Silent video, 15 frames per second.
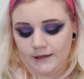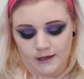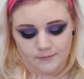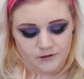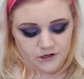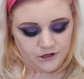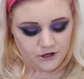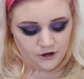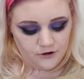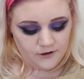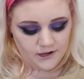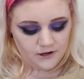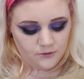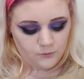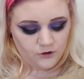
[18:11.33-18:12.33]
I'm going to go
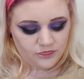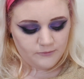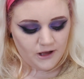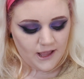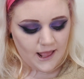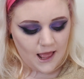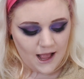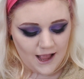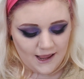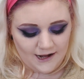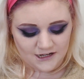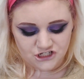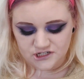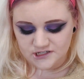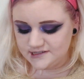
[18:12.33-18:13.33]
in with my
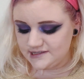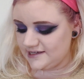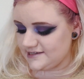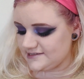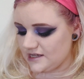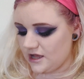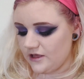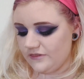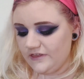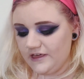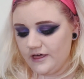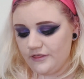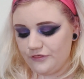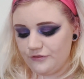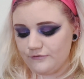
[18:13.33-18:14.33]
eyelashes. These are
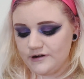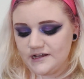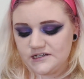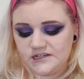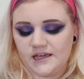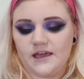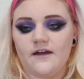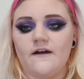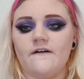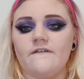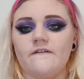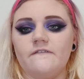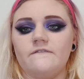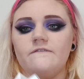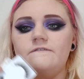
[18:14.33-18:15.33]
the 3D
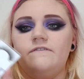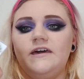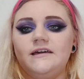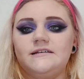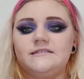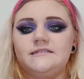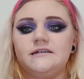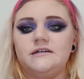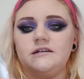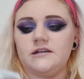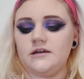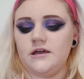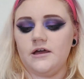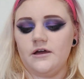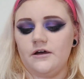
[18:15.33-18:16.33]

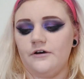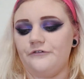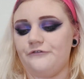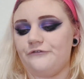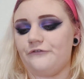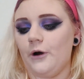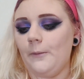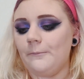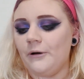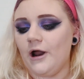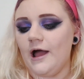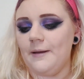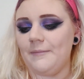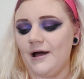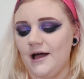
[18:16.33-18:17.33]
VIXEN from
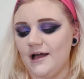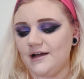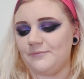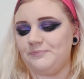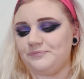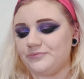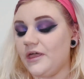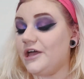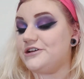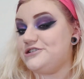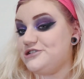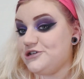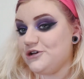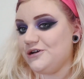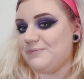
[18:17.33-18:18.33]
Primark,
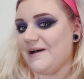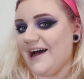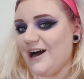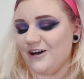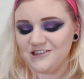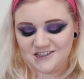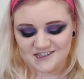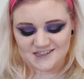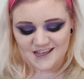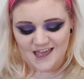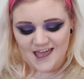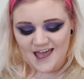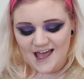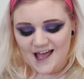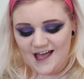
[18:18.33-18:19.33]
£2.
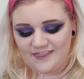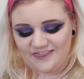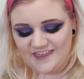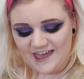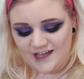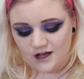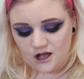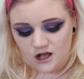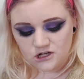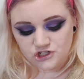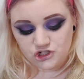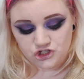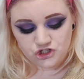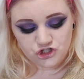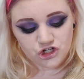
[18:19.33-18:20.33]
And they
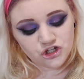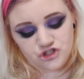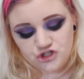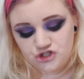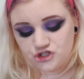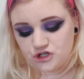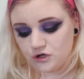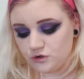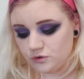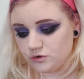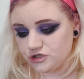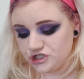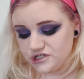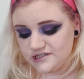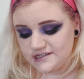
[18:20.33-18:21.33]
are just so
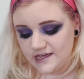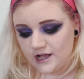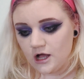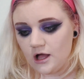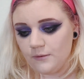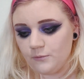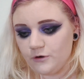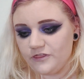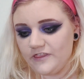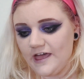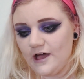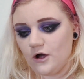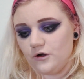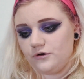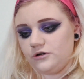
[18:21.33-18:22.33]
gorgeous. They come with
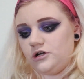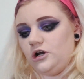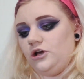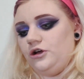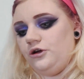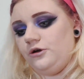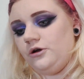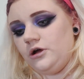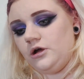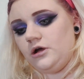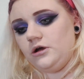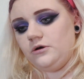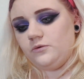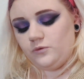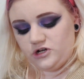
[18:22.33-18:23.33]
their own glue,
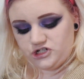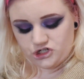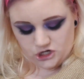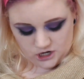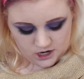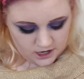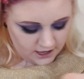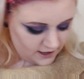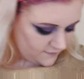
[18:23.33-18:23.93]
which I